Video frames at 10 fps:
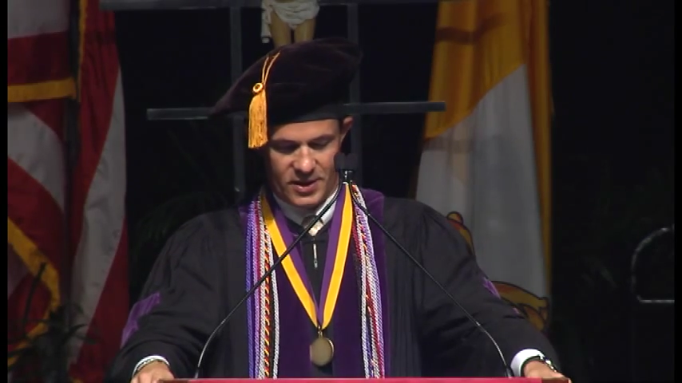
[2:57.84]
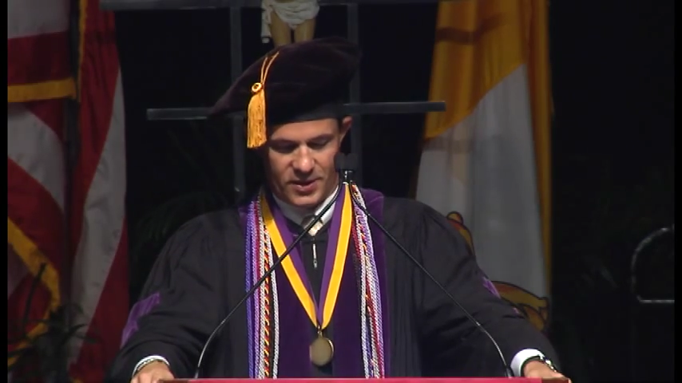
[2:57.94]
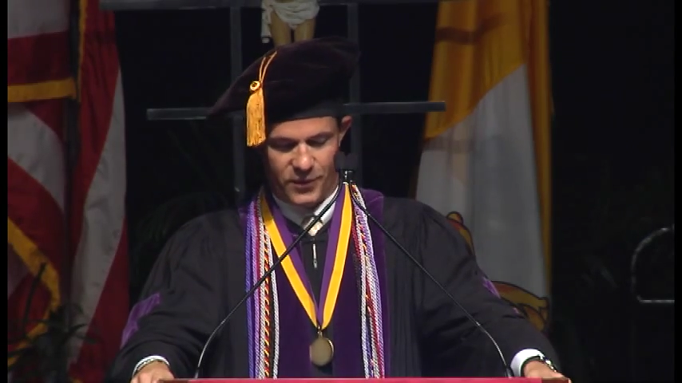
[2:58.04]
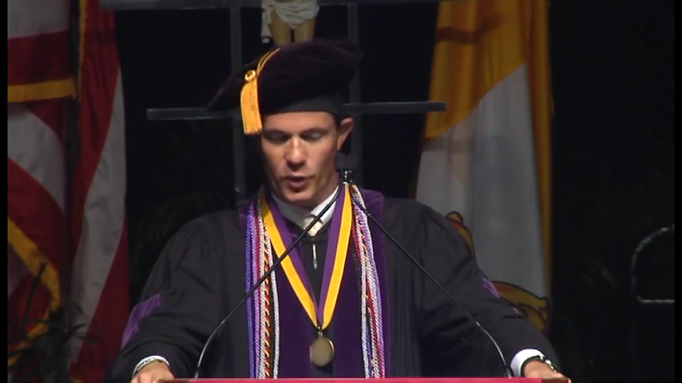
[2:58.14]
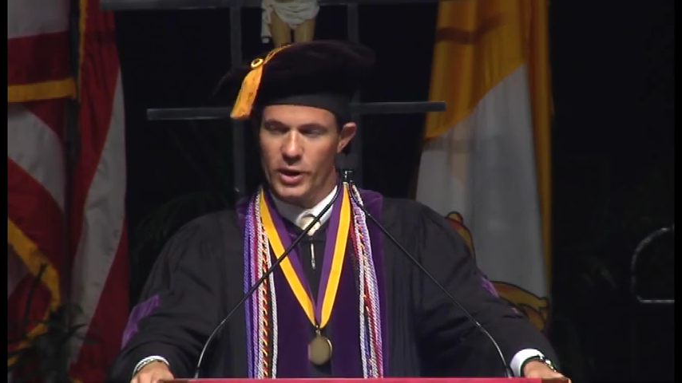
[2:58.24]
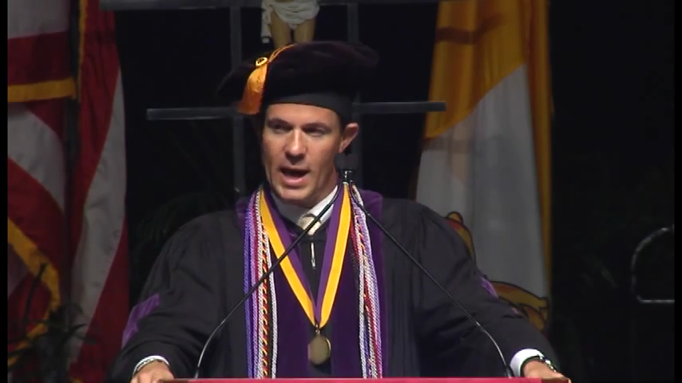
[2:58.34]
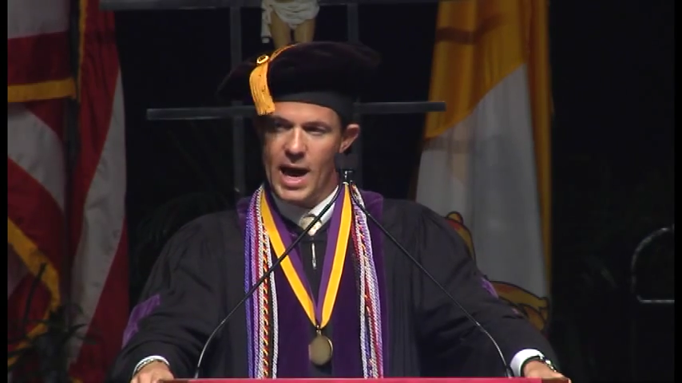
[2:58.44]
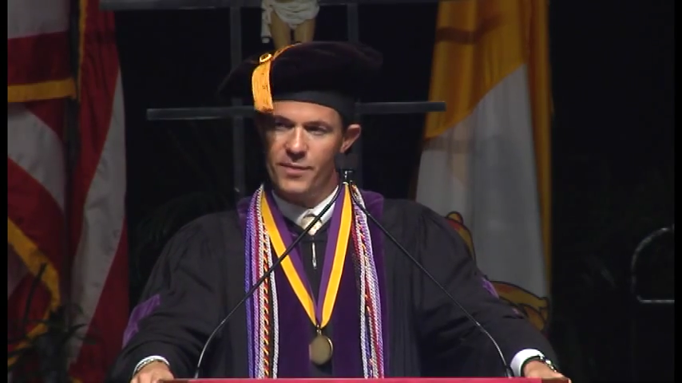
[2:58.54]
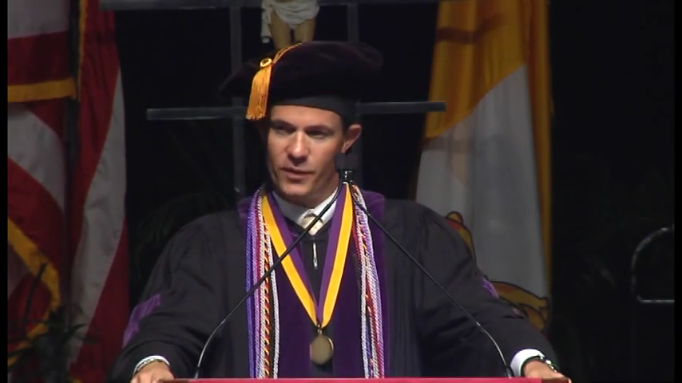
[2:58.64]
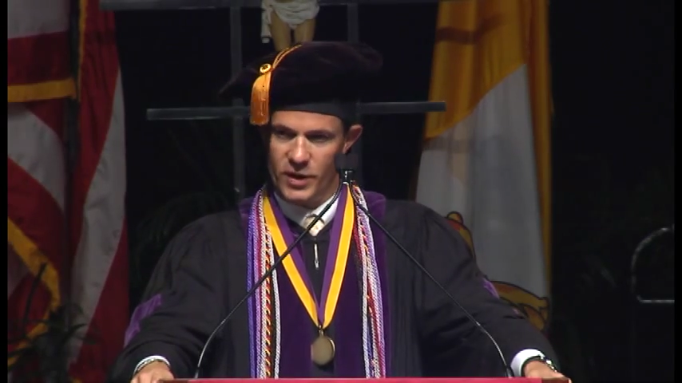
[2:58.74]
Fully
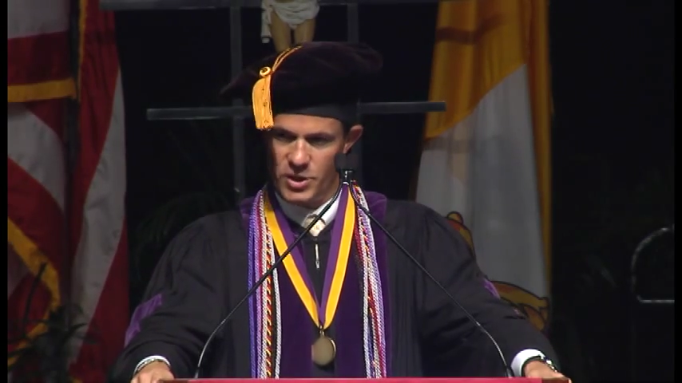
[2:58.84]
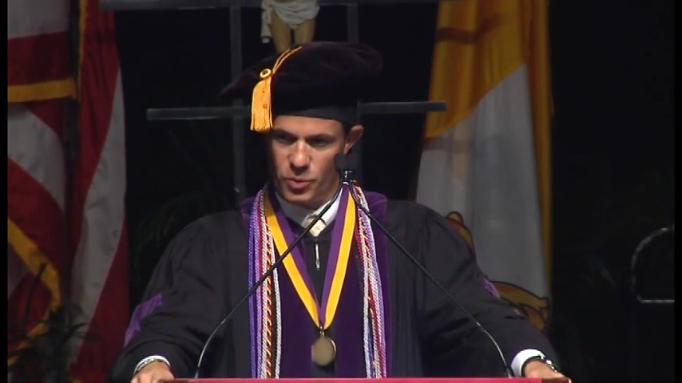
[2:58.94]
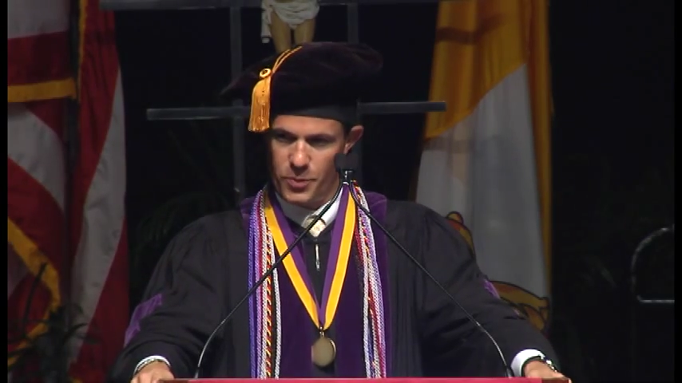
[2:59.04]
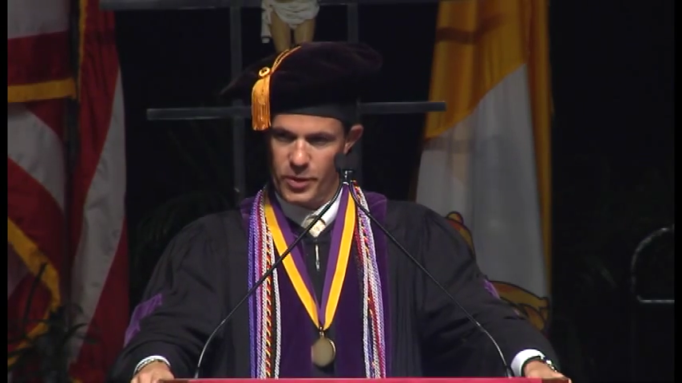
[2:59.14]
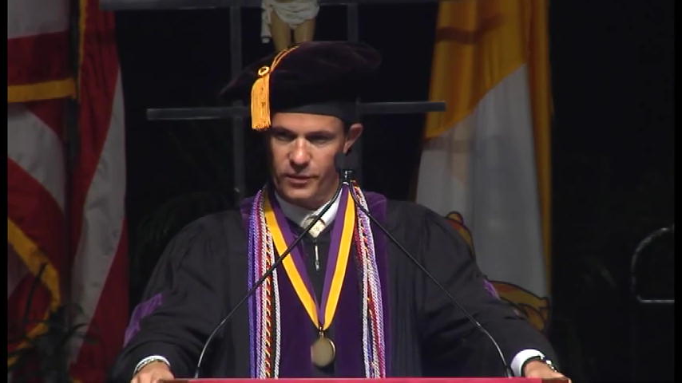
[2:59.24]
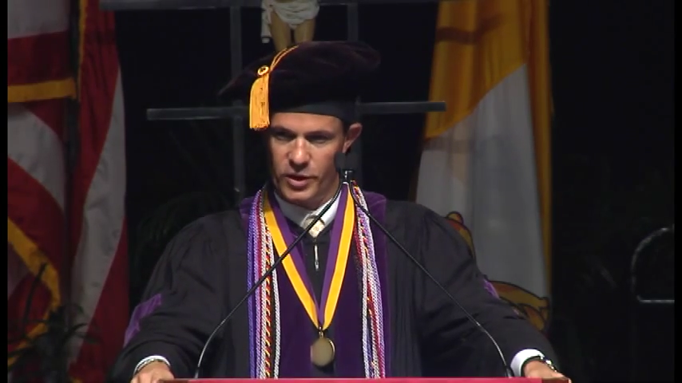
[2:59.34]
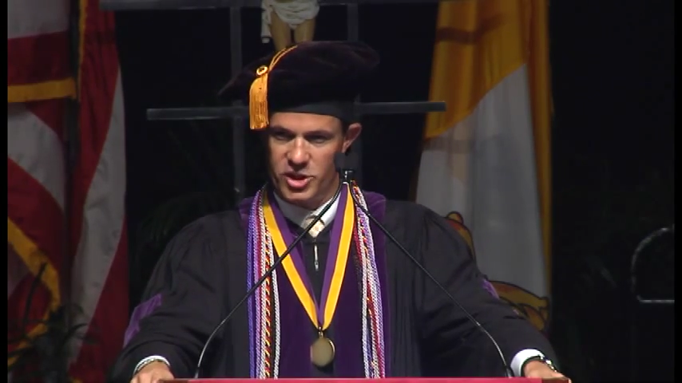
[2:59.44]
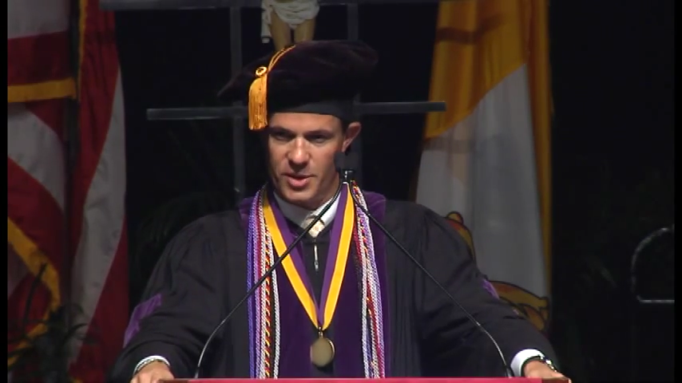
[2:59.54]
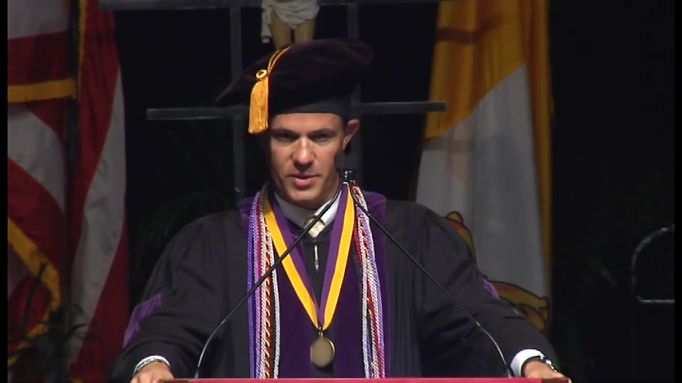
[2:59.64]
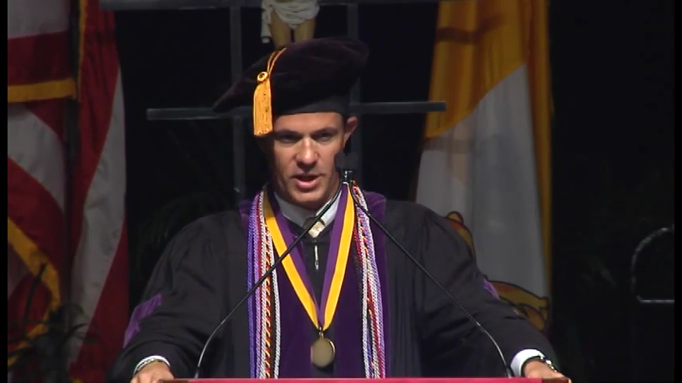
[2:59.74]
half of us were privileged
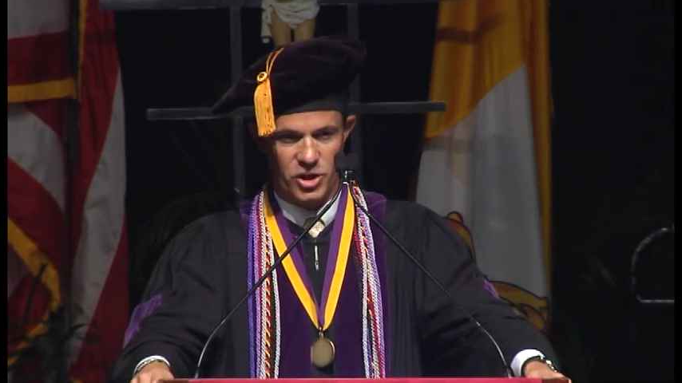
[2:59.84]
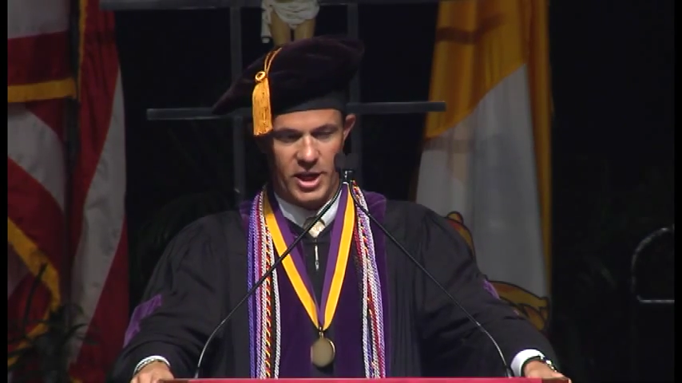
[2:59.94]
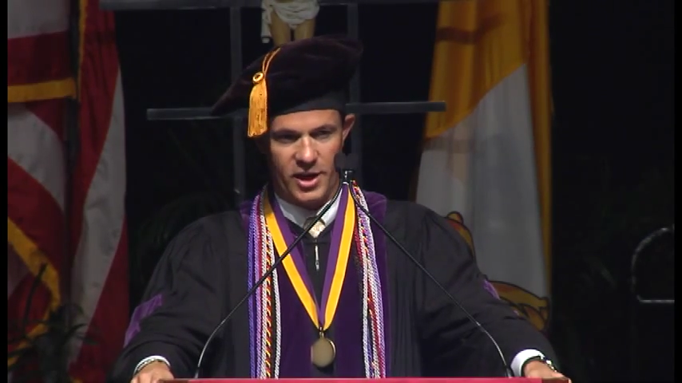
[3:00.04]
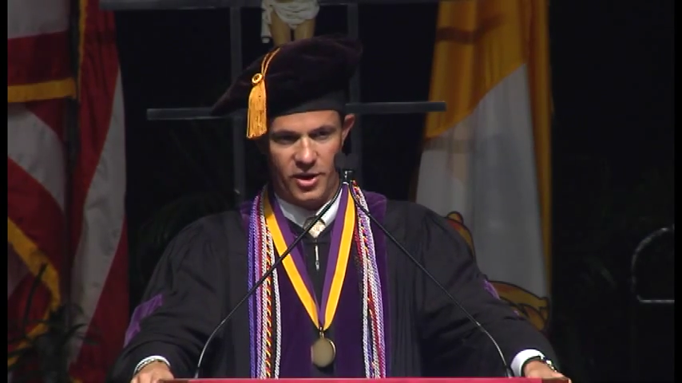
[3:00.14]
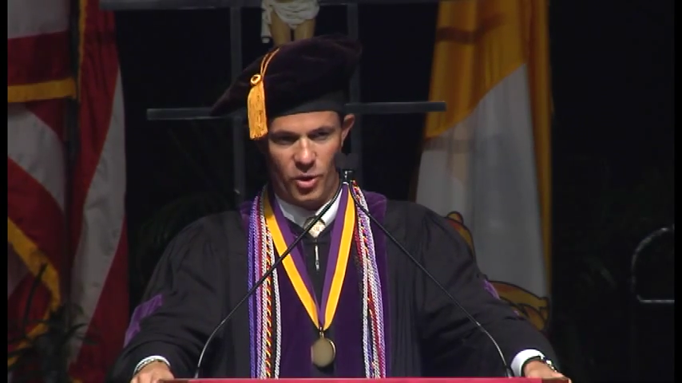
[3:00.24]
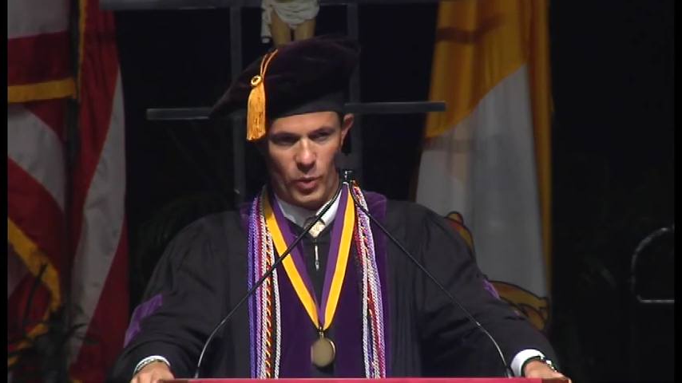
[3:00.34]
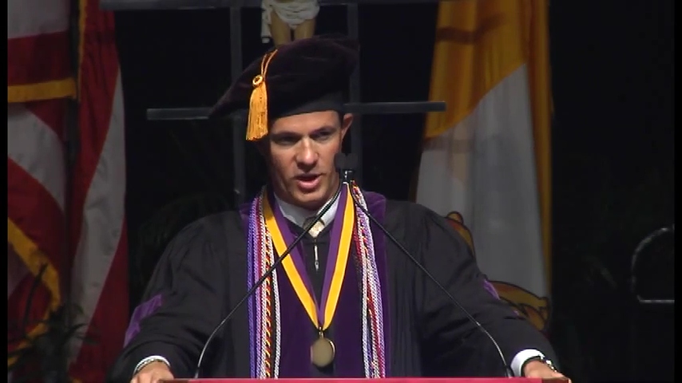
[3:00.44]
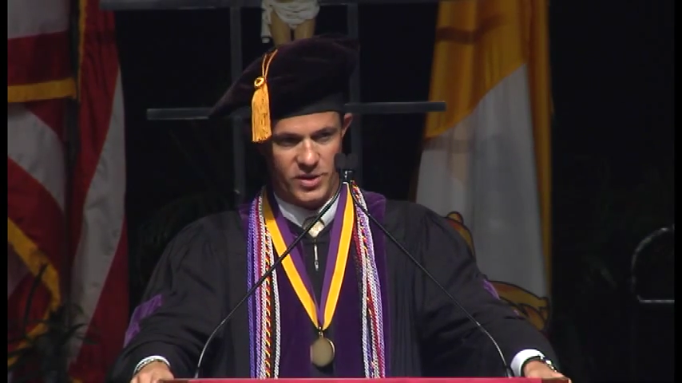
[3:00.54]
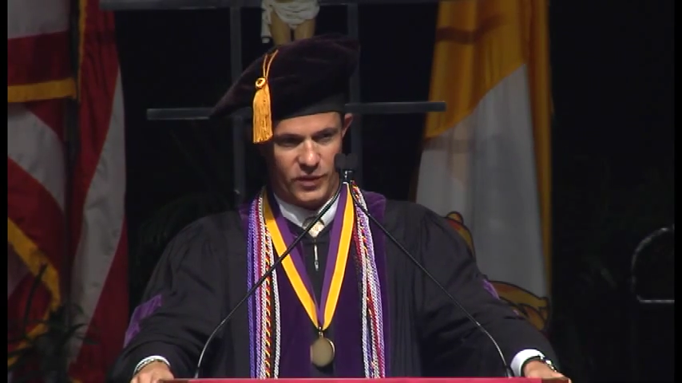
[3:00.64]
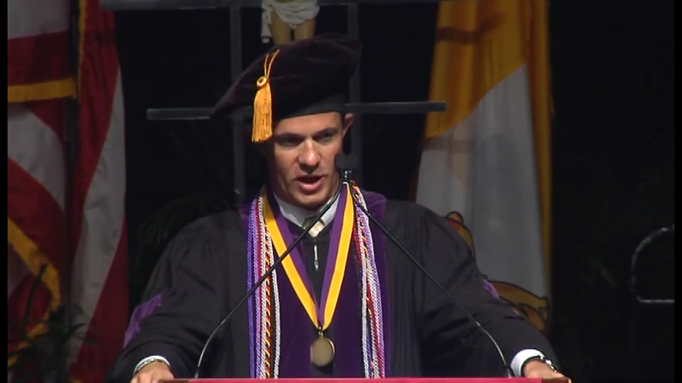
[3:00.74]
to be educated in the
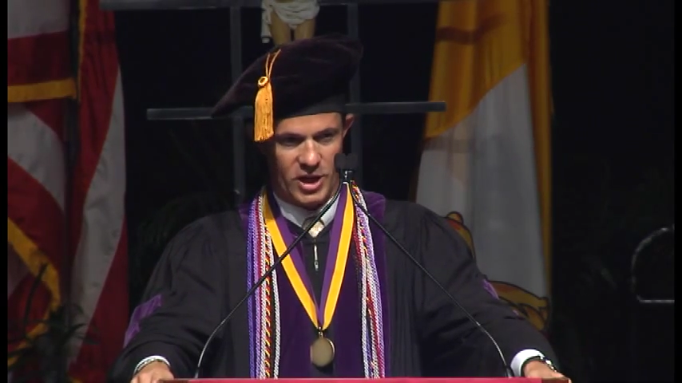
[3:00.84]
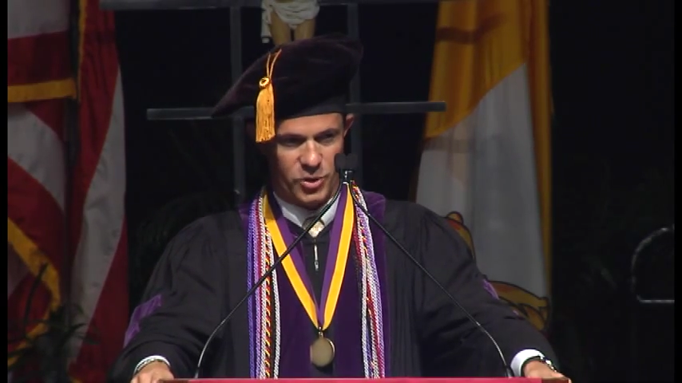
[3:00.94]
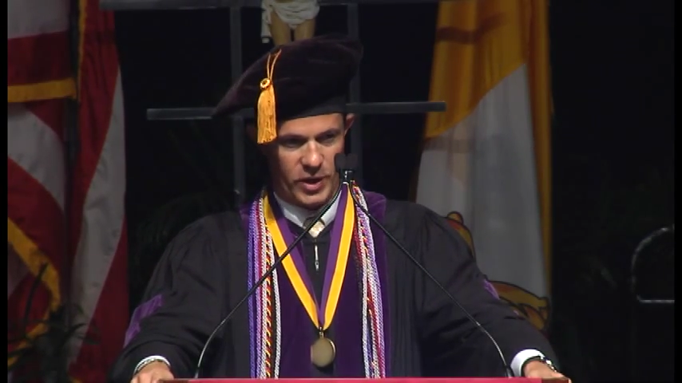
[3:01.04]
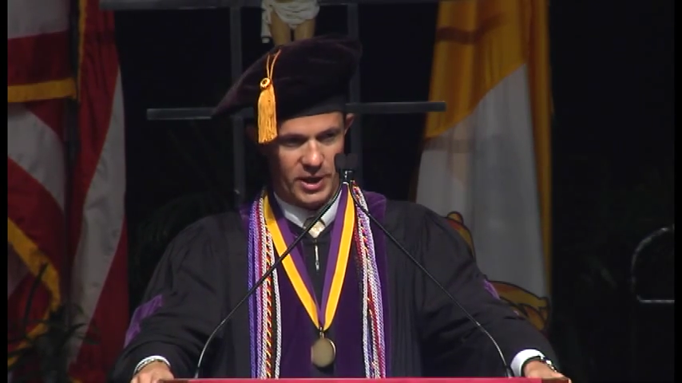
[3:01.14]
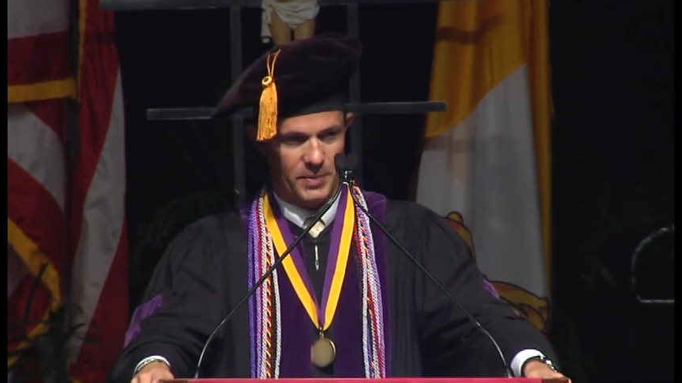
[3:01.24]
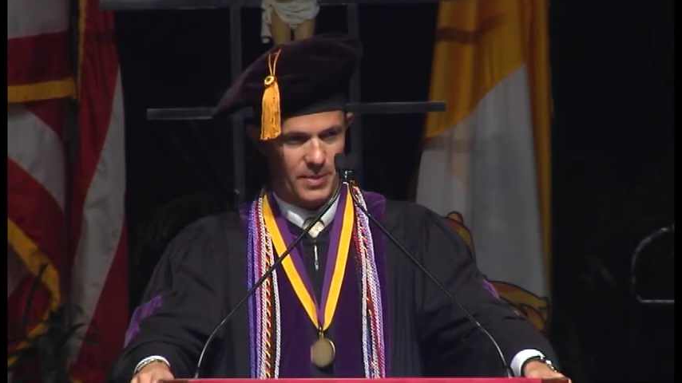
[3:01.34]
ways of contract by